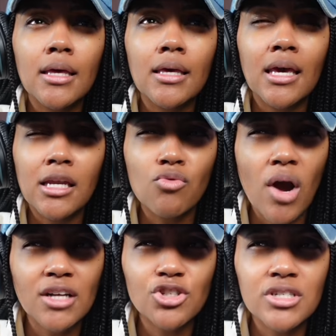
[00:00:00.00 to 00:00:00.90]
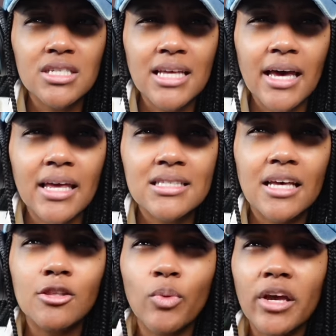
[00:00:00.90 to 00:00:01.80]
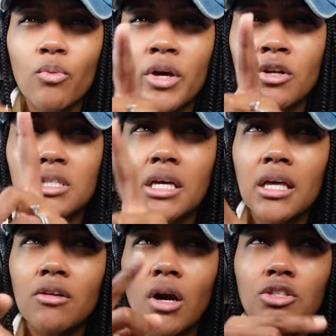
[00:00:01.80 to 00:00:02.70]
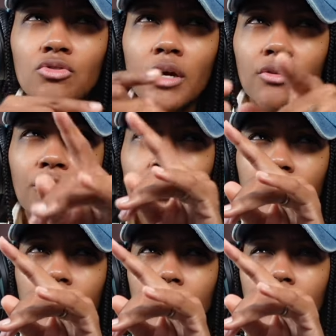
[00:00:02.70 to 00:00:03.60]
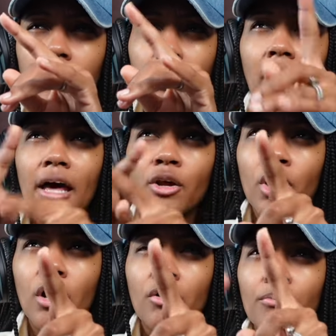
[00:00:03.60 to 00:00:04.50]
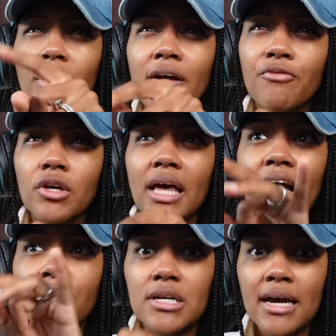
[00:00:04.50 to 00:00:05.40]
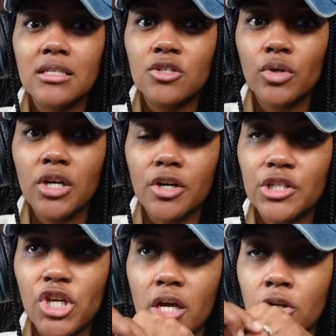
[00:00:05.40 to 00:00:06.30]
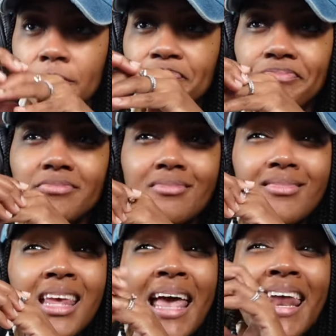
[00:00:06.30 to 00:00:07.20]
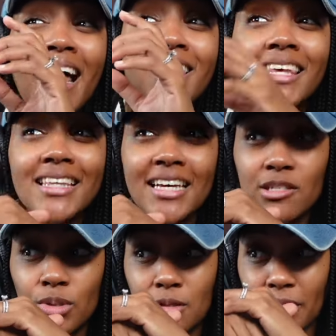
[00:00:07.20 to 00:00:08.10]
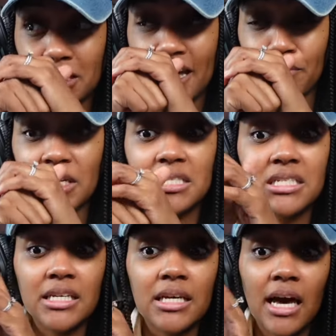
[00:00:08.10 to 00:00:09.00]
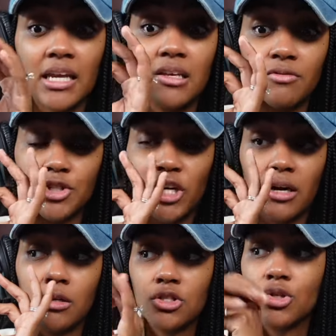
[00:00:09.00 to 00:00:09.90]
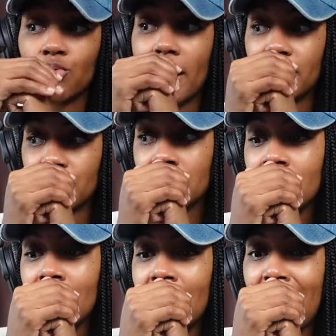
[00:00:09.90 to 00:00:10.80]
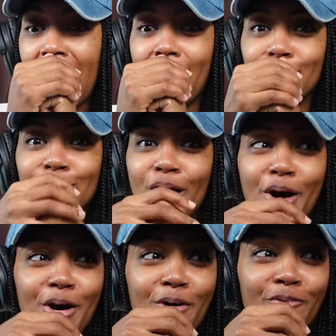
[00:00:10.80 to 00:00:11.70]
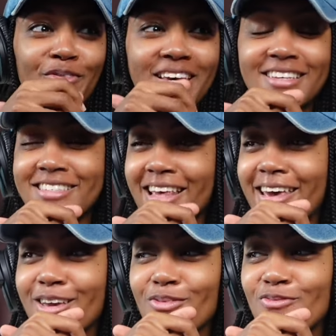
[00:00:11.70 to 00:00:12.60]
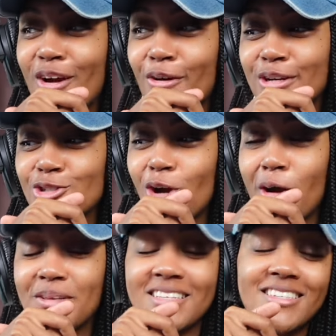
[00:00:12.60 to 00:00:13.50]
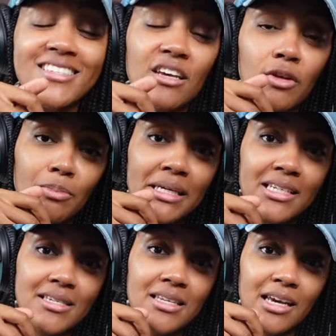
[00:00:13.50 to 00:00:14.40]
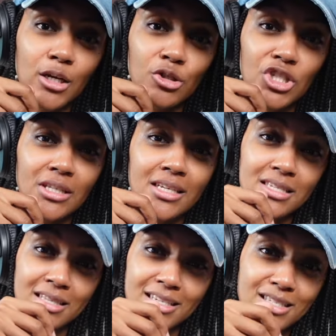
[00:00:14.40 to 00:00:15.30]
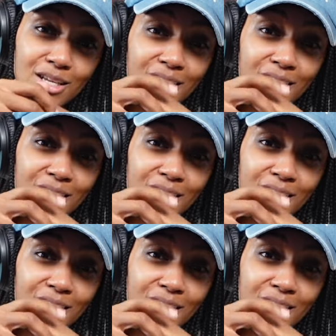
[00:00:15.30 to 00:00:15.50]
Kenny Rogers. Is that the way it went, or did Kenny Rogers write it for, I don't know. But I feel like I've reacted to it here on the channel. And I think that's what's about to happen because he did kind of give a shout out to the writer. I love this, like, very charming. This is giving PDC energy. This